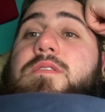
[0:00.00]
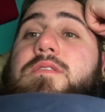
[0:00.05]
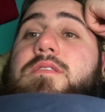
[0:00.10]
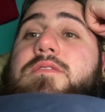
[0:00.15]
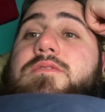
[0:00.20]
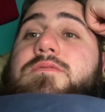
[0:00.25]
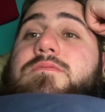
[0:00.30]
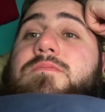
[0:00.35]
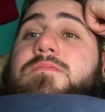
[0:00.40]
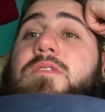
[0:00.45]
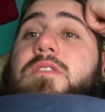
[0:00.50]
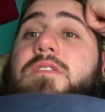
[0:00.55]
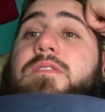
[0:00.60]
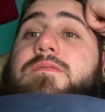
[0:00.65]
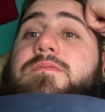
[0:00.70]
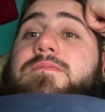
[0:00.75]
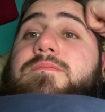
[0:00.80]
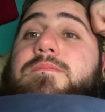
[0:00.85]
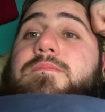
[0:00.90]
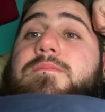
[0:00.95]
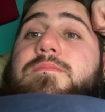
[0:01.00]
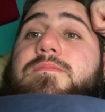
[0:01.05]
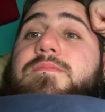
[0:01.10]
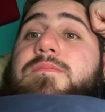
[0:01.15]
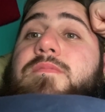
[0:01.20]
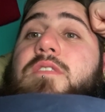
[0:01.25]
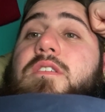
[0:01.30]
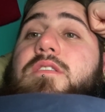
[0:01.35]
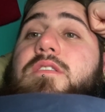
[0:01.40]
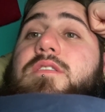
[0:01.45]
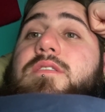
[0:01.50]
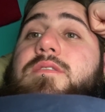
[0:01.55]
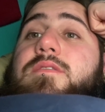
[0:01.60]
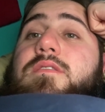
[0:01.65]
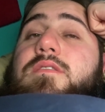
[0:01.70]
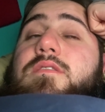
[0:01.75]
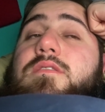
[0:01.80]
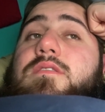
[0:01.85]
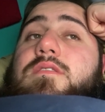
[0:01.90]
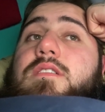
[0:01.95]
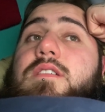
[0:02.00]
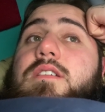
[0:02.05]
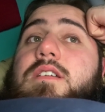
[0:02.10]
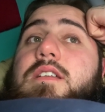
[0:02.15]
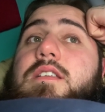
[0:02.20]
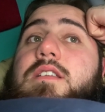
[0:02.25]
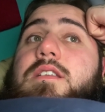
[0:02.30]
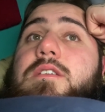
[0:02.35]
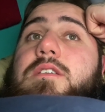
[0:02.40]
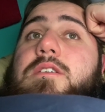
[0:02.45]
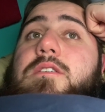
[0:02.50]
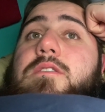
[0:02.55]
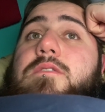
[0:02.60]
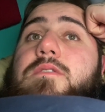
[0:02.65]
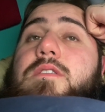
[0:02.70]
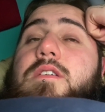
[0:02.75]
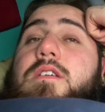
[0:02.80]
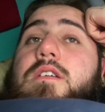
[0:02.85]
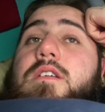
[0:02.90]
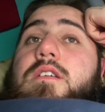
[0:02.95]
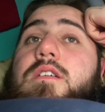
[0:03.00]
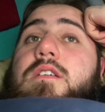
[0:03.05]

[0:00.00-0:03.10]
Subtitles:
this long vlog. And